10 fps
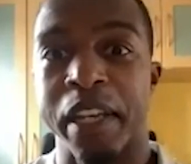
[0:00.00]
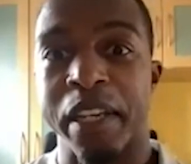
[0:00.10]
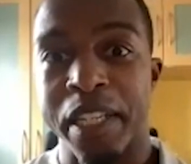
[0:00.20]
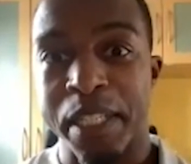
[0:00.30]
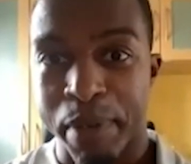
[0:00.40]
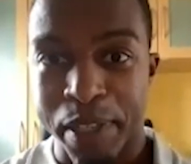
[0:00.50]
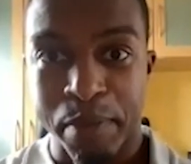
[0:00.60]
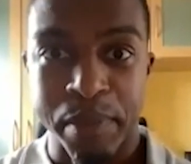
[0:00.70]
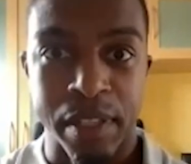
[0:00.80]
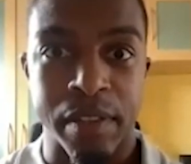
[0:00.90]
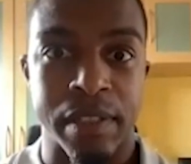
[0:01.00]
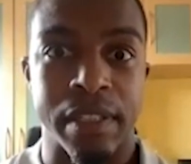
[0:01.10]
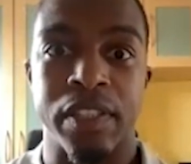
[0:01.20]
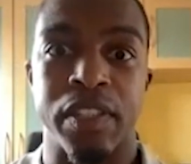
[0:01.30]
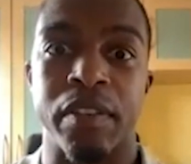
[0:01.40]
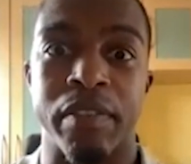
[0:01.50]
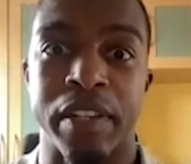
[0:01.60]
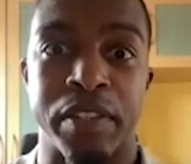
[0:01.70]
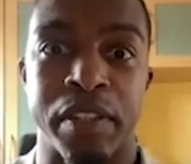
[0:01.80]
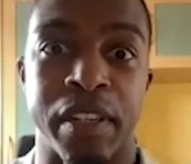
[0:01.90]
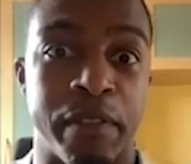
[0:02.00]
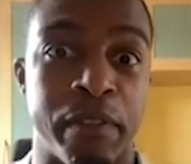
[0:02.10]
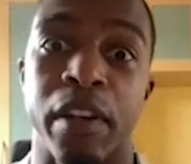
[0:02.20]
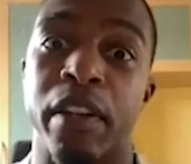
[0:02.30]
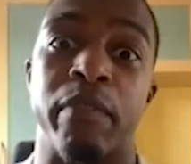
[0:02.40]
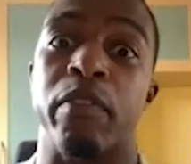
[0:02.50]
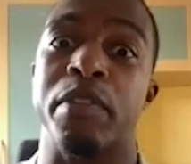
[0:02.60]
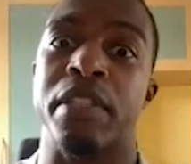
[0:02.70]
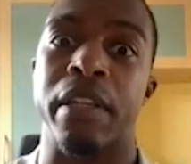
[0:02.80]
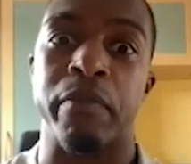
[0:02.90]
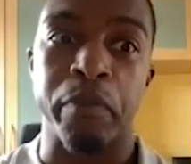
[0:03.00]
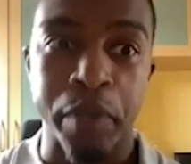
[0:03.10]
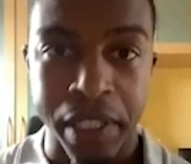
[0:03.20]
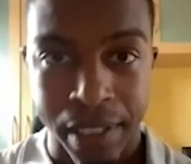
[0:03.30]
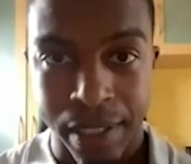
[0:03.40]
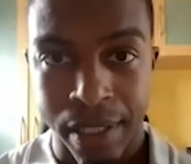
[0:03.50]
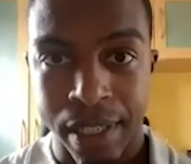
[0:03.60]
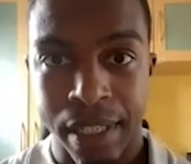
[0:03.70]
can express themselves in this generation. They feel like they've lost their voice.